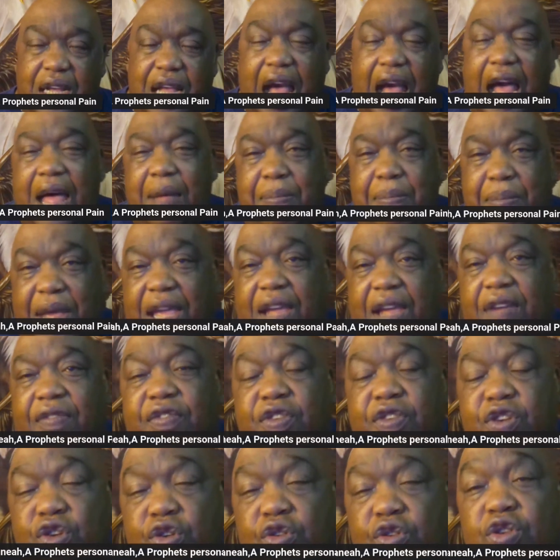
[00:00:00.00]
God may have
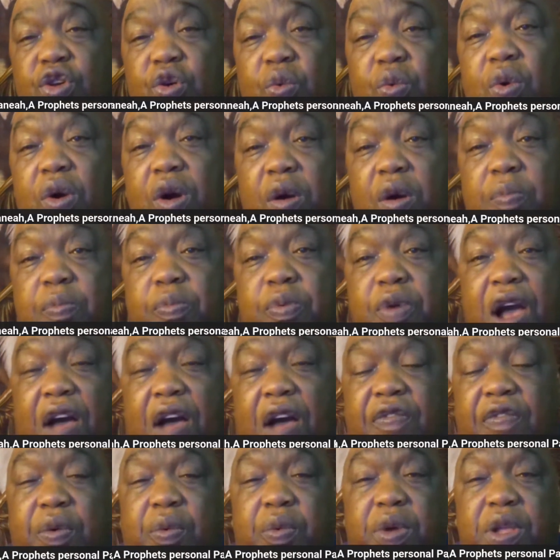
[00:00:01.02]
knew you were a
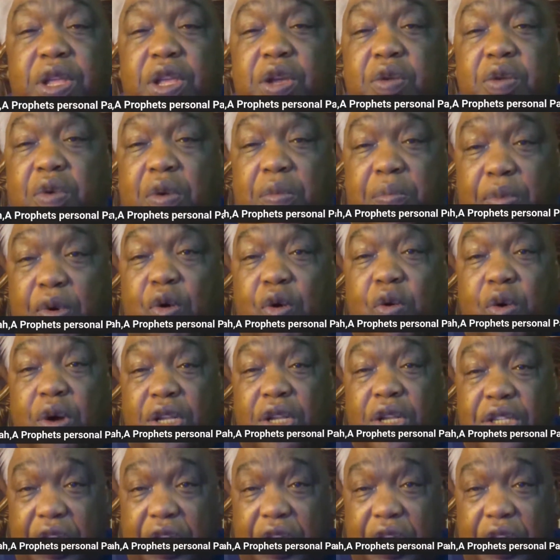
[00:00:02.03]
prophet when you were born,